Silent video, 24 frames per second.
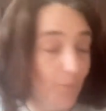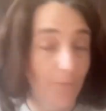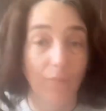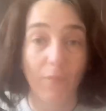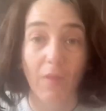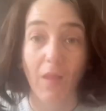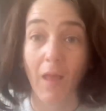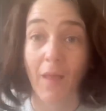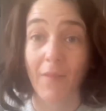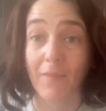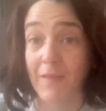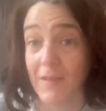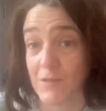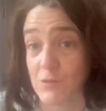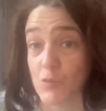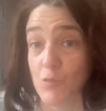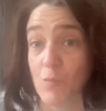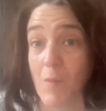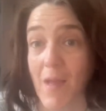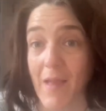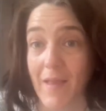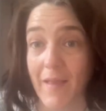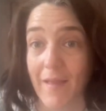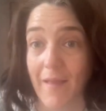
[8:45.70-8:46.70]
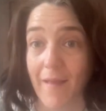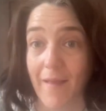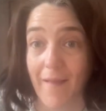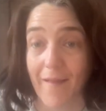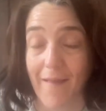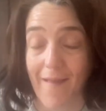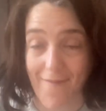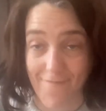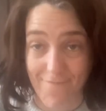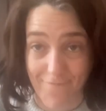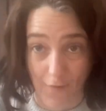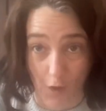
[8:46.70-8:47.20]
That's all my
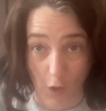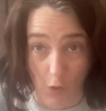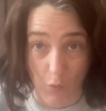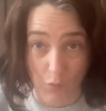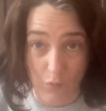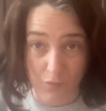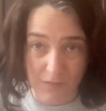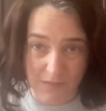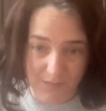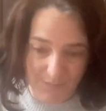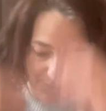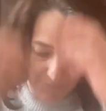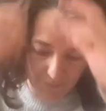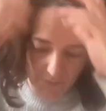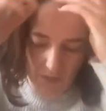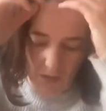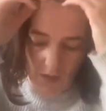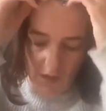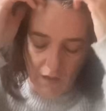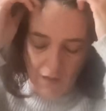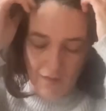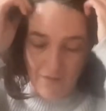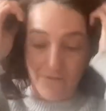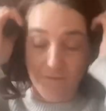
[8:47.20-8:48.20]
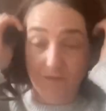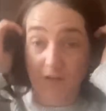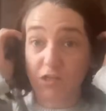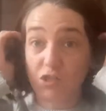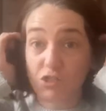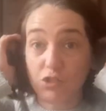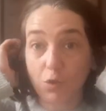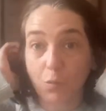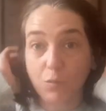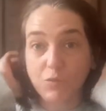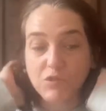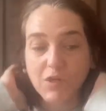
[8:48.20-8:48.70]
FOs,
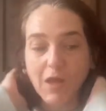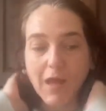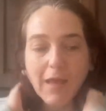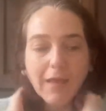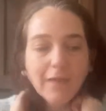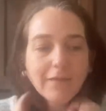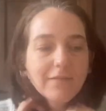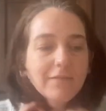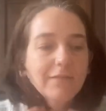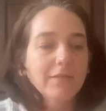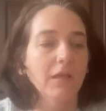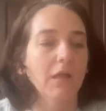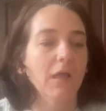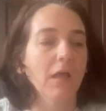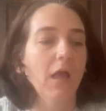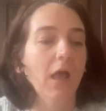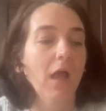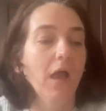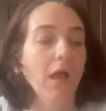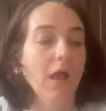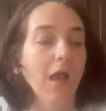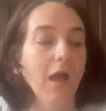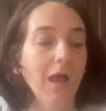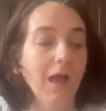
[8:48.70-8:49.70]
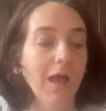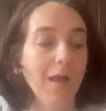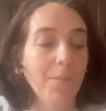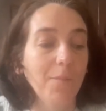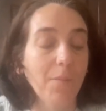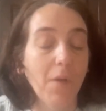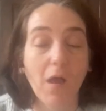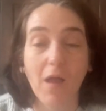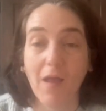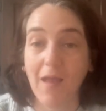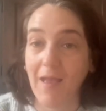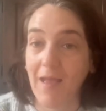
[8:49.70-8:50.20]
finished objects.
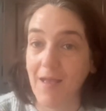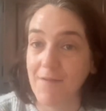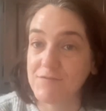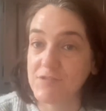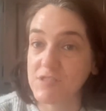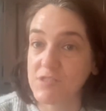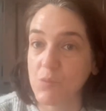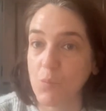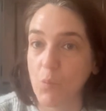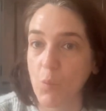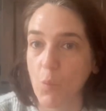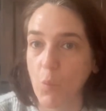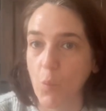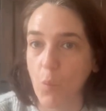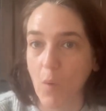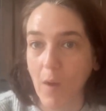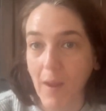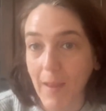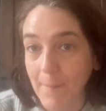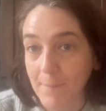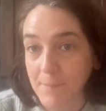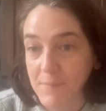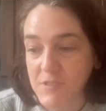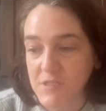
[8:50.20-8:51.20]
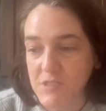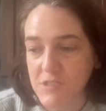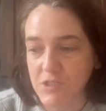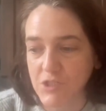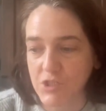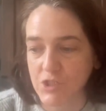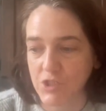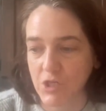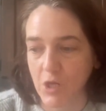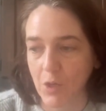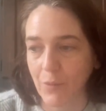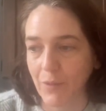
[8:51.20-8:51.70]
I have some whips to
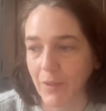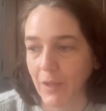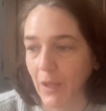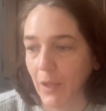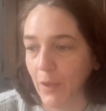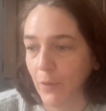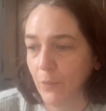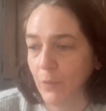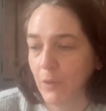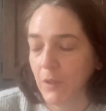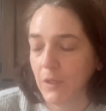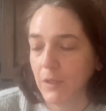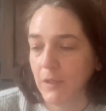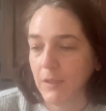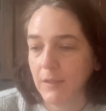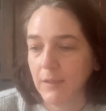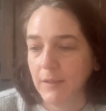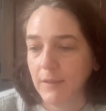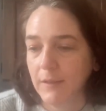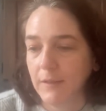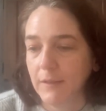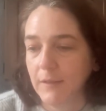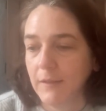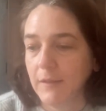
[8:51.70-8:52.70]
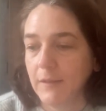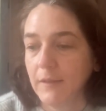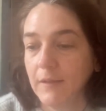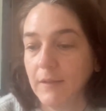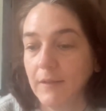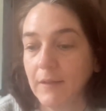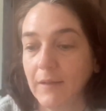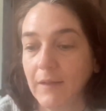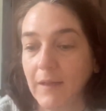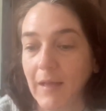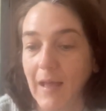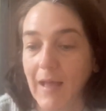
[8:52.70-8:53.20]
show you.
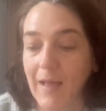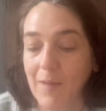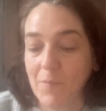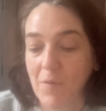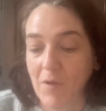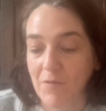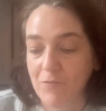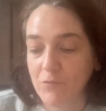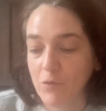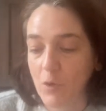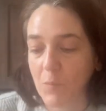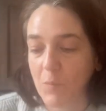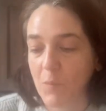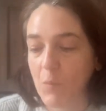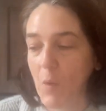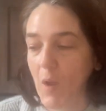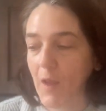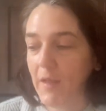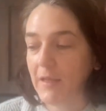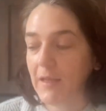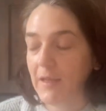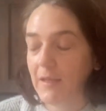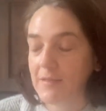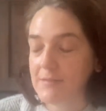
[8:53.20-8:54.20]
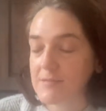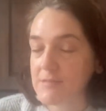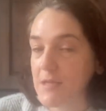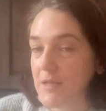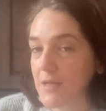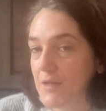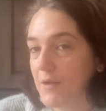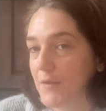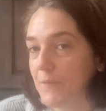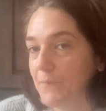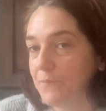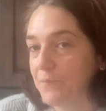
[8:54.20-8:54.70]
I've not been working as
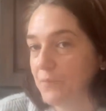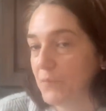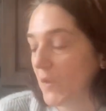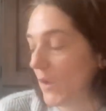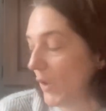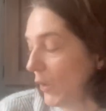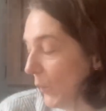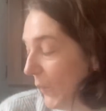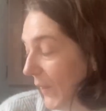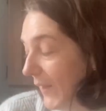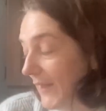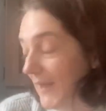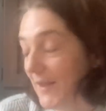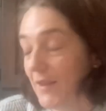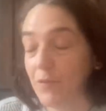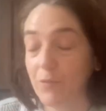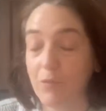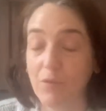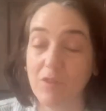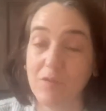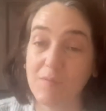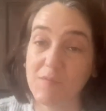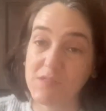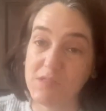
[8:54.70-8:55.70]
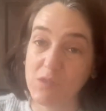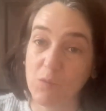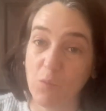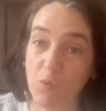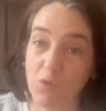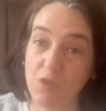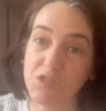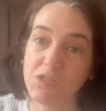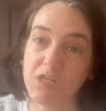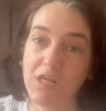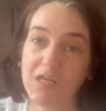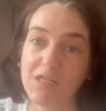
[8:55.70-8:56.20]
quickly through them as I
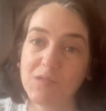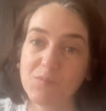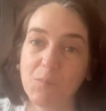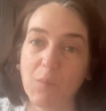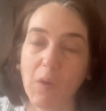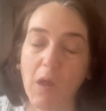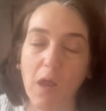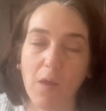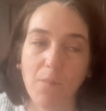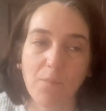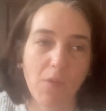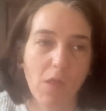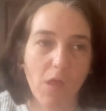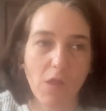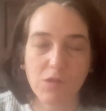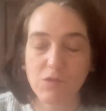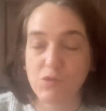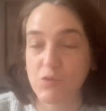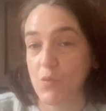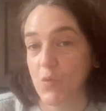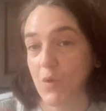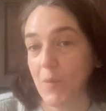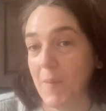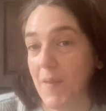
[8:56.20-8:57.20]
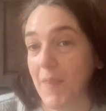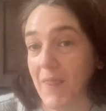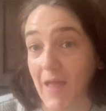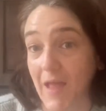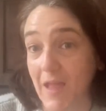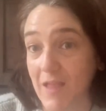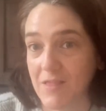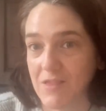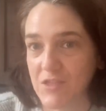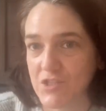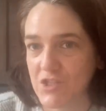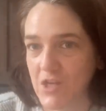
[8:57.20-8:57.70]
wanted, but I'll talk about that
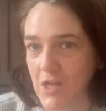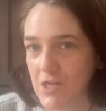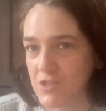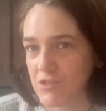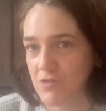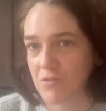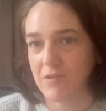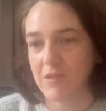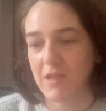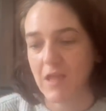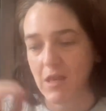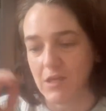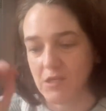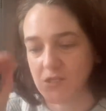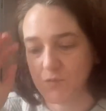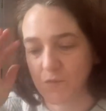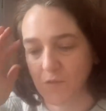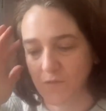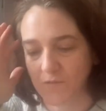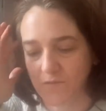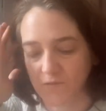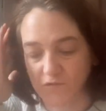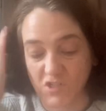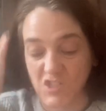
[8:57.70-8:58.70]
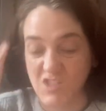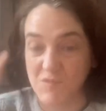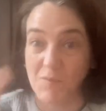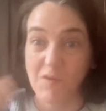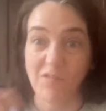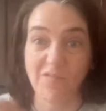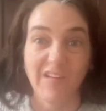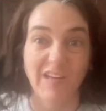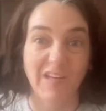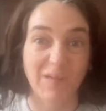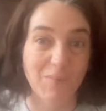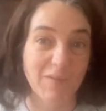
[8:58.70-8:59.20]
in chatter at the end. We've just been
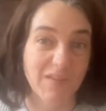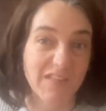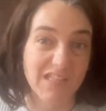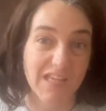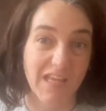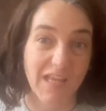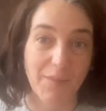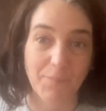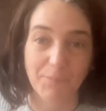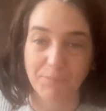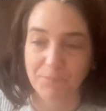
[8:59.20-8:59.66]
really busy.